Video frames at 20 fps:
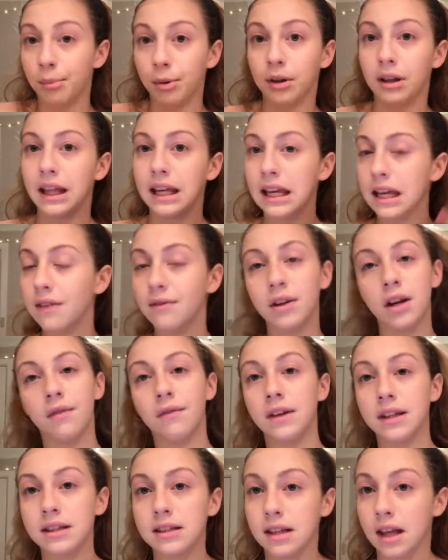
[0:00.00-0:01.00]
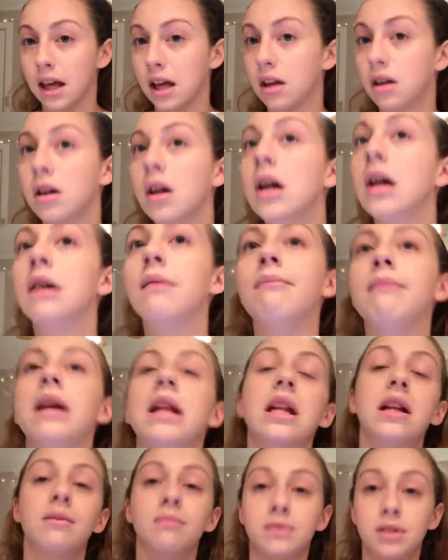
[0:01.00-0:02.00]
or like even if it's like
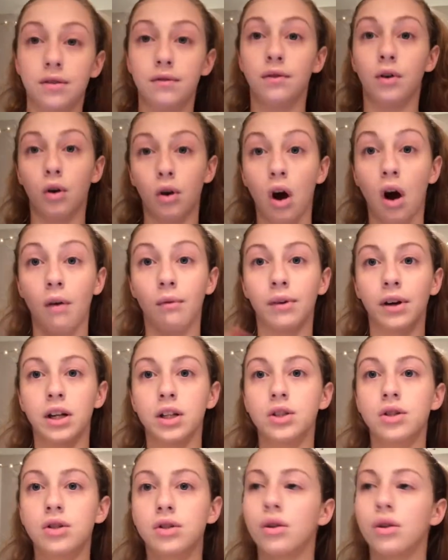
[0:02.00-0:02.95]
medium to full coverage.